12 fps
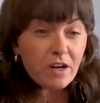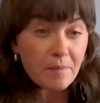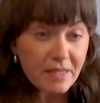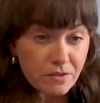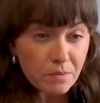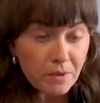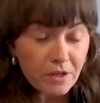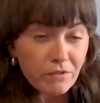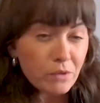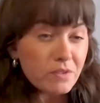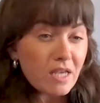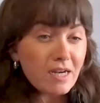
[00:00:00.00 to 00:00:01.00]
a fundamental point of
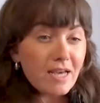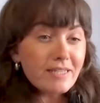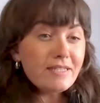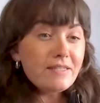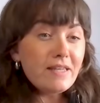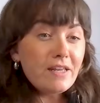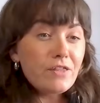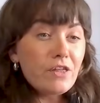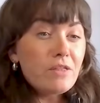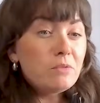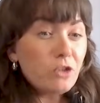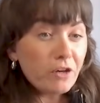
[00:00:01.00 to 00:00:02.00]
view, is I'd like to think
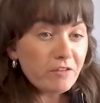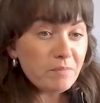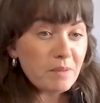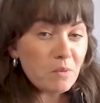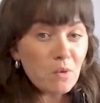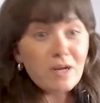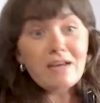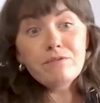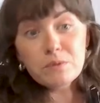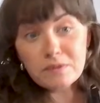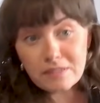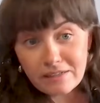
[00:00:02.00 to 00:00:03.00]
that the majority of people want
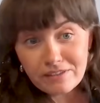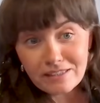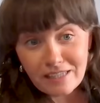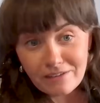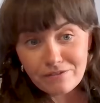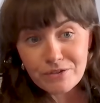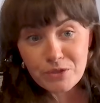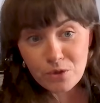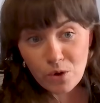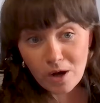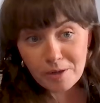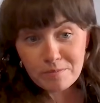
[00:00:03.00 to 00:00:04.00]
everyone to live in safe and
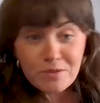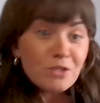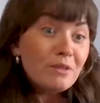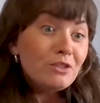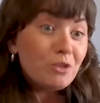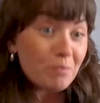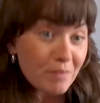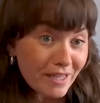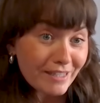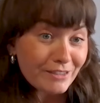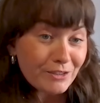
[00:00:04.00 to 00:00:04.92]
secure homes. So it should be an